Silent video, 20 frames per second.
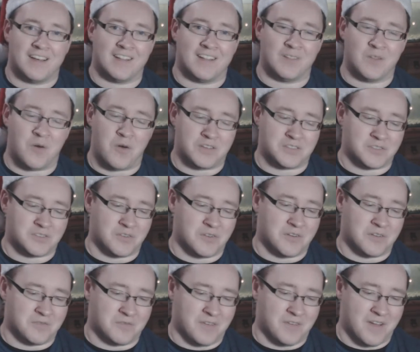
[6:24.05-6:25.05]
a lot of
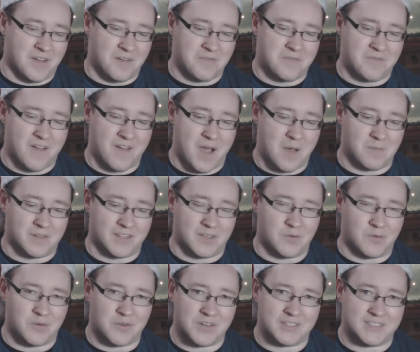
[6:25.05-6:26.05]
sort of
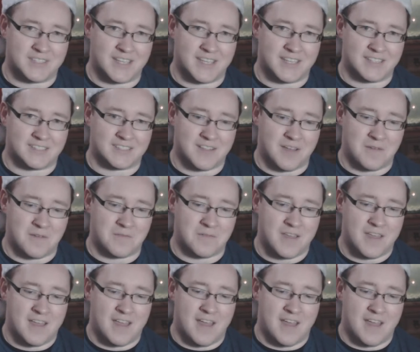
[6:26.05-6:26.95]
family orientated stuff.